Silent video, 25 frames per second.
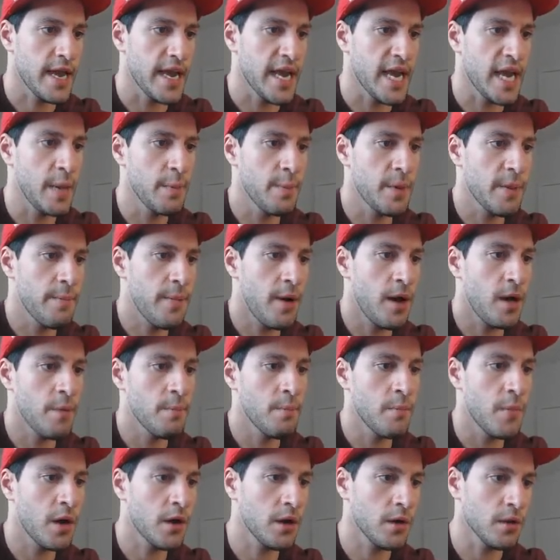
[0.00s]
Ambipom
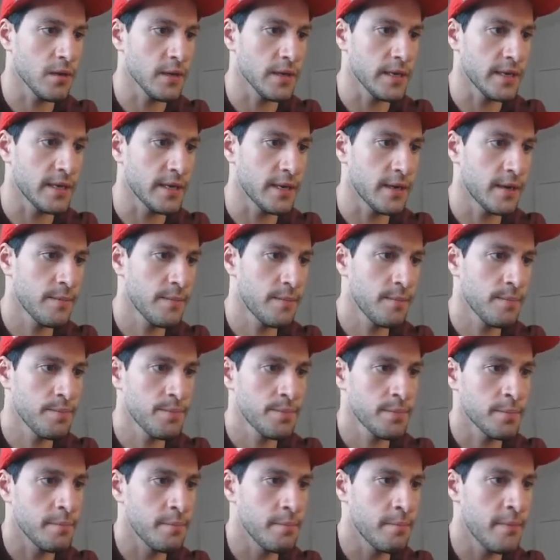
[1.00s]
Modeling,
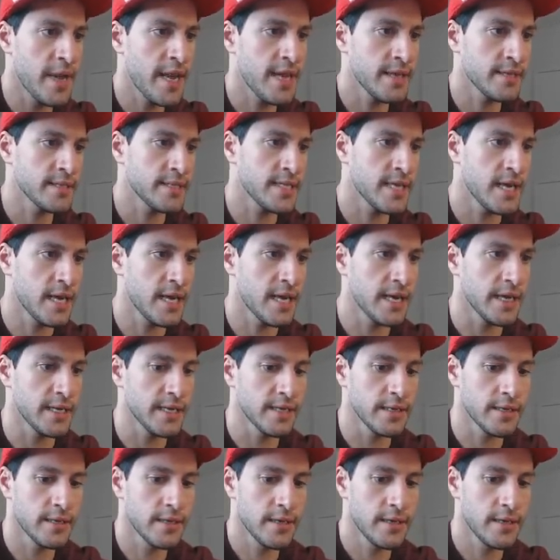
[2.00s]
Mantine,